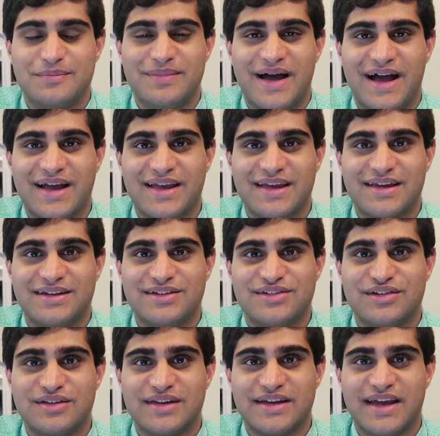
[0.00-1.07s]
back
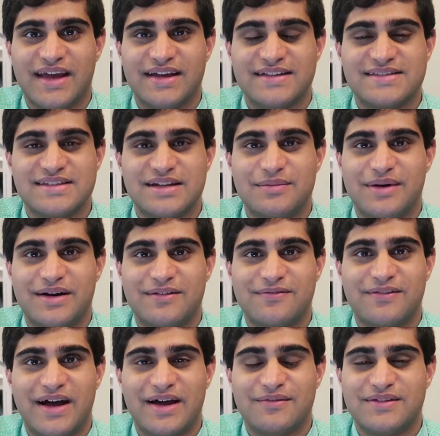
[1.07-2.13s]
into the gates in
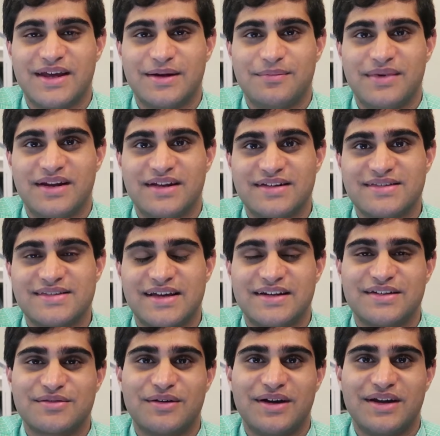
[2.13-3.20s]
about 5-10 minutes. I
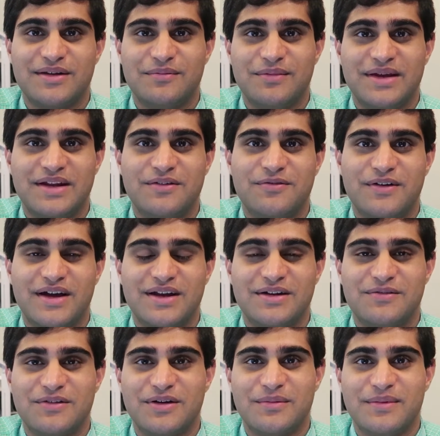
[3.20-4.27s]
just wanted to meet a
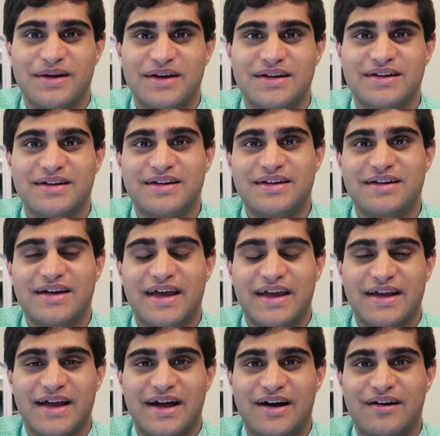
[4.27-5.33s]
friend for a bit,
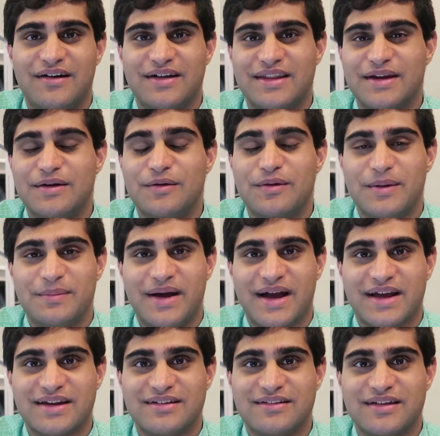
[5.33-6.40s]
hang out, and then I went
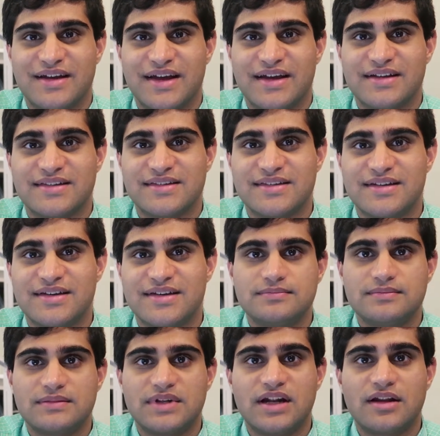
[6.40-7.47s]
back into the gates.
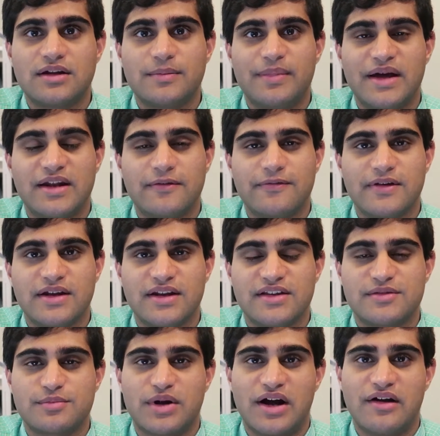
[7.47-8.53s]
Another benefit
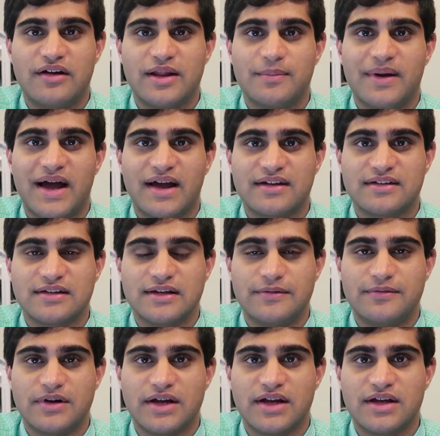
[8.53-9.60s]
is priority bag
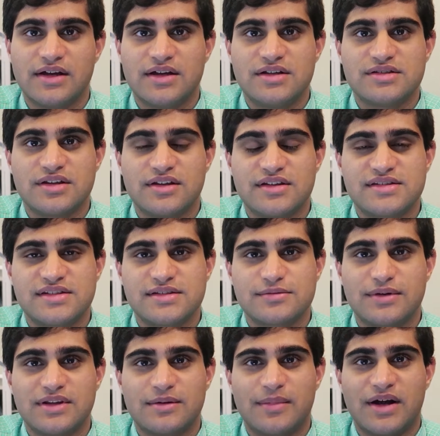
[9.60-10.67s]
delivery. So this is
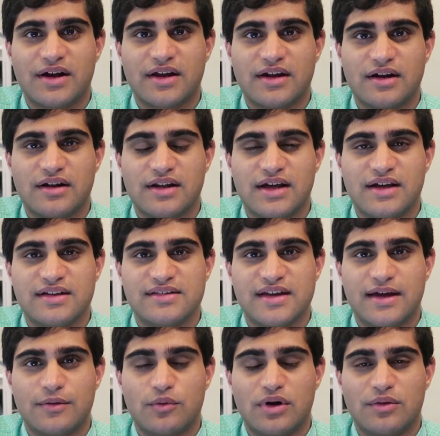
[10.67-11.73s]
with American Airlines
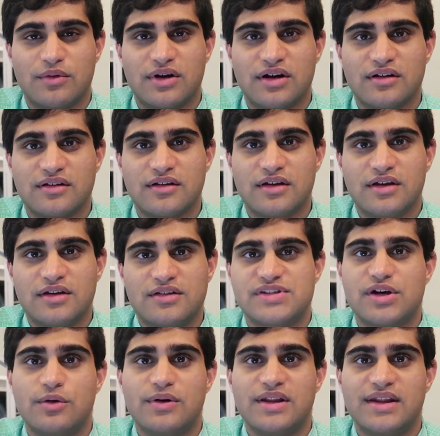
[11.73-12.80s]
and oneworld.
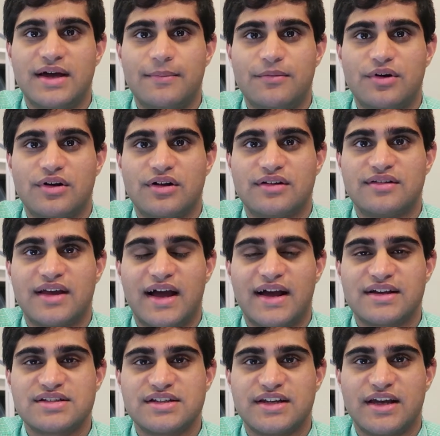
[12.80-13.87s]
So with Emerald, I
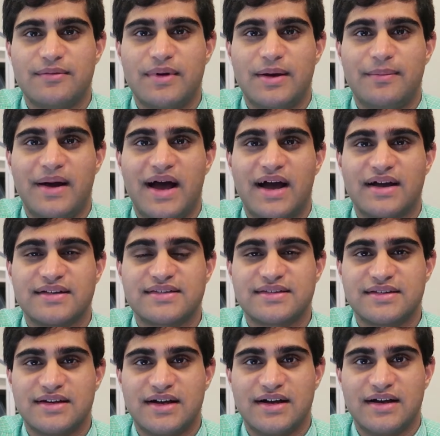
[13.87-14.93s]
actually get my
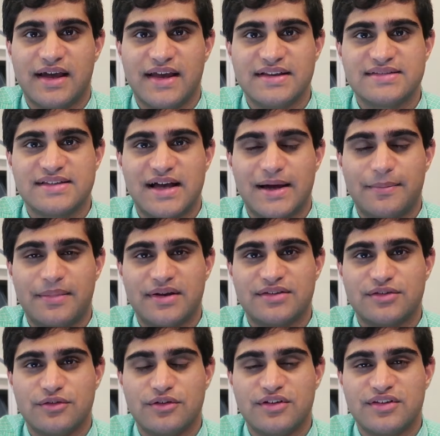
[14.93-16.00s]
bags ASAP
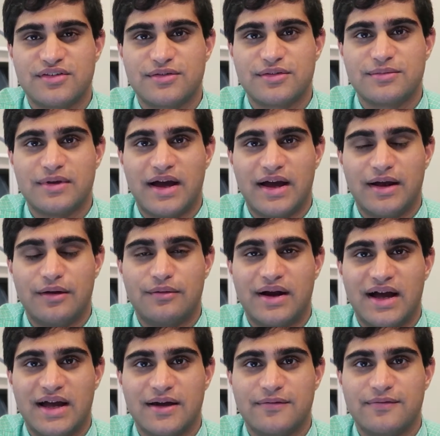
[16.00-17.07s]
as soon as I
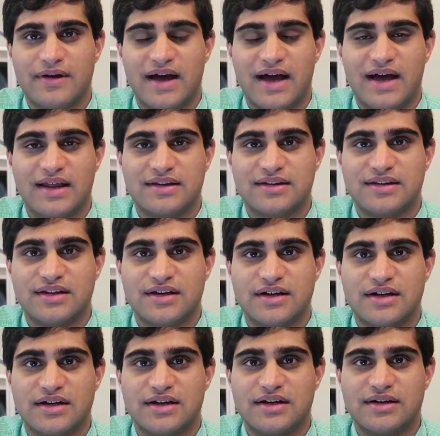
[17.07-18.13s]
arrive at
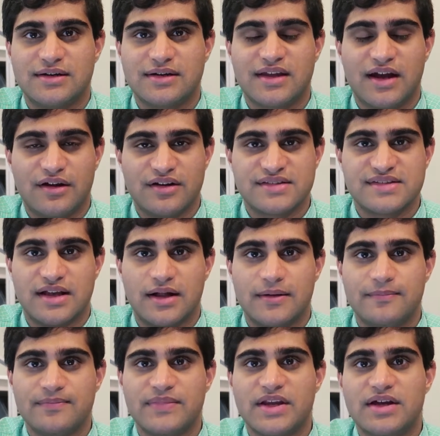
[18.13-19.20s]
the
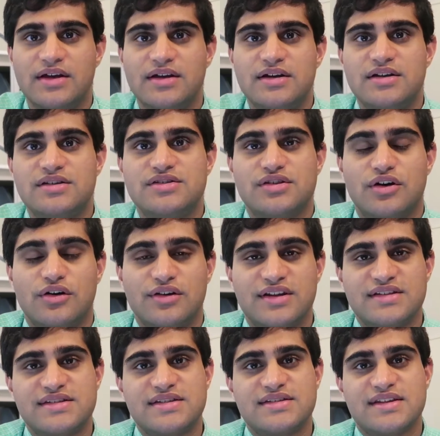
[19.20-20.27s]
carousel. So
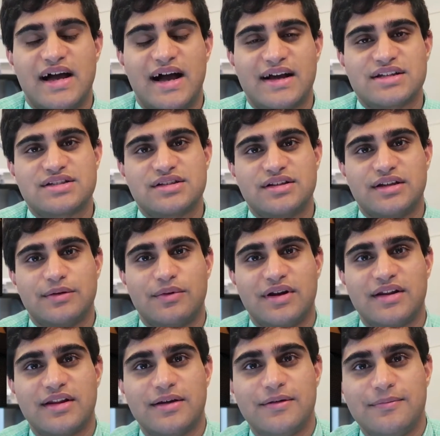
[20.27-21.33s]
this is actually one
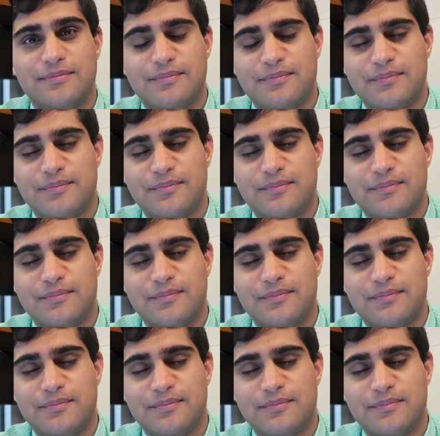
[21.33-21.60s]
of the